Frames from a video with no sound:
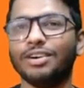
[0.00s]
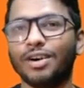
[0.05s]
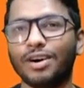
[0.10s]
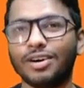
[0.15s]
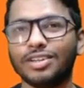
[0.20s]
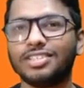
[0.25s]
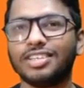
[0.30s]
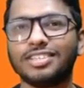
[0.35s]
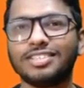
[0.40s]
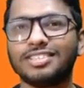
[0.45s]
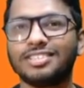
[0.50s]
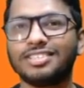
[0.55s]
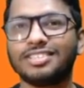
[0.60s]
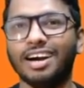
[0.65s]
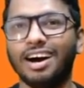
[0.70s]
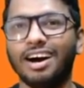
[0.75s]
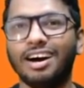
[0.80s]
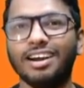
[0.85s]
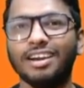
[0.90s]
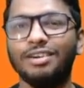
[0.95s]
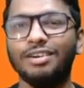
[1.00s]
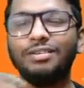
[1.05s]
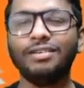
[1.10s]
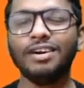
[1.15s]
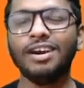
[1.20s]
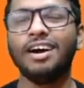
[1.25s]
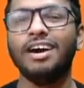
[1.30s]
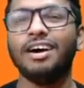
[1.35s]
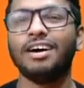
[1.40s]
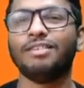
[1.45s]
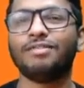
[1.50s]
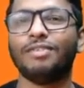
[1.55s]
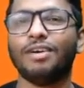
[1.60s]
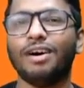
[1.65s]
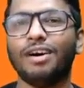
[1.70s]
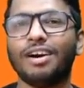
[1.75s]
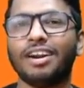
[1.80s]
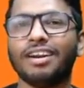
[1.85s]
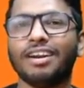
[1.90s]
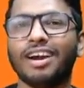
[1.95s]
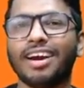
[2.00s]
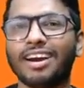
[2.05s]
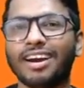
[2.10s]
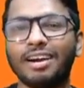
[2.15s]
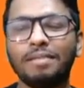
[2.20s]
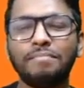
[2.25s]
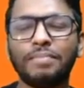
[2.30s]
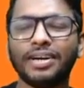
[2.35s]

Not just for a